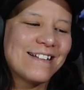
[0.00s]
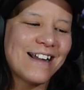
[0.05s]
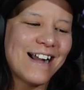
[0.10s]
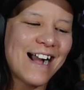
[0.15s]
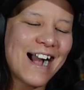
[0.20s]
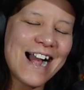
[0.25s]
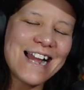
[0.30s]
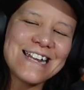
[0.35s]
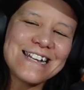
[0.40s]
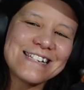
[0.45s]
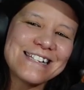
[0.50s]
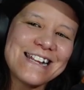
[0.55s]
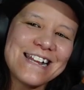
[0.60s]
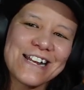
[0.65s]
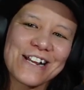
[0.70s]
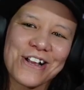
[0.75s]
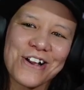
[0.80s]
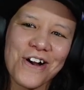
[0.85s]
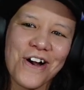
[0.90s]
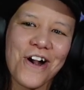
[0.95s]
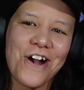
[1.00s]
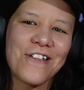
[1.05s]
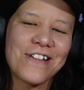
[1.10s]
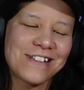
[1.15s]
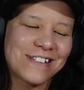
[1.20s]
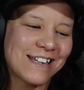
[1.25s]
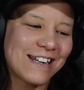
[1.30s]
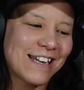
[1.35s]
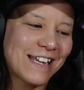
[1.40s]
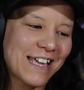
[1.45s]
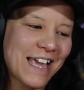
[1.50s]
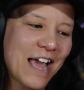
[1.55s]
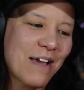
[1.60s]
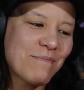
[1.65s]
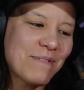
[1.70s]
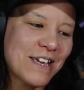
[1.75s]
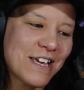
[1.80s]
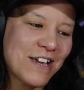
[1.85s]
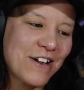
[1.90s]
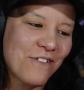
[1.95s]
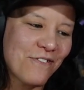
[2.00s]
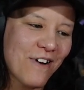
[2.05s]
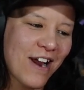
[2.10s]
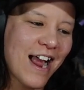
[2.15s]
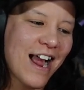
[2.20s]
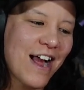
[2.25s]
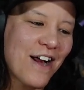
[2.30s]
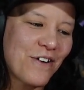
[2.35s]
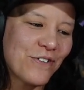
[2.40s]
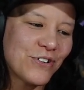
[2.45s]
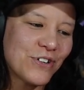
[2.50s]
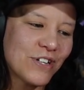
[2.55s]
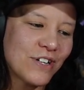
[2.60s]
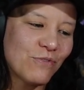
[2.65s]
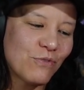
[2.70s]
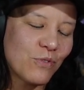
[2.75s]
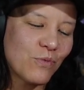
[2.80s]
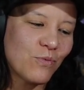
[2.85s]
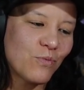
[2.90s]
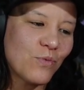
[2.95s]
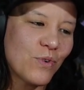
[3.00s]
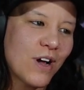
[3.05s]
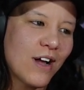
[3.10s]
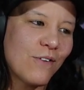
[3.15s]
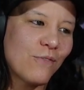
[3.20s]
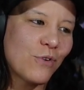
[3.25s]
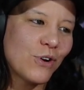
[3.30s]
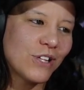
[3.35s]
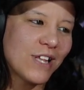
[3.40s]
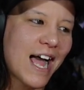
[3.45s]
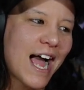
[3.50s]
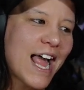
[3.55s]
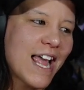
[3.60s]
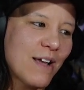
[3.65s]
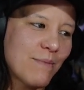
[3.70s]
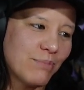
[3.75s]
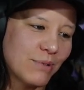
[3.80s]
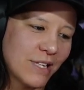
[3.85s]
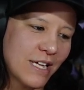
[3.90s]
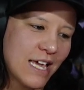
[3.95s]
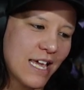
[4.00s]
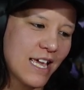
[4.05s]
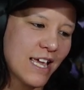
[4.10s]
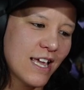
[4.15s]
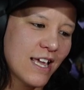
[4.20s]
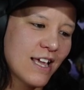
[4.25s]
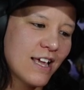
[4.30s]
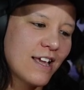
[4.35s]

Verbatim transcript: I just need a car that's gonna get me around re reliably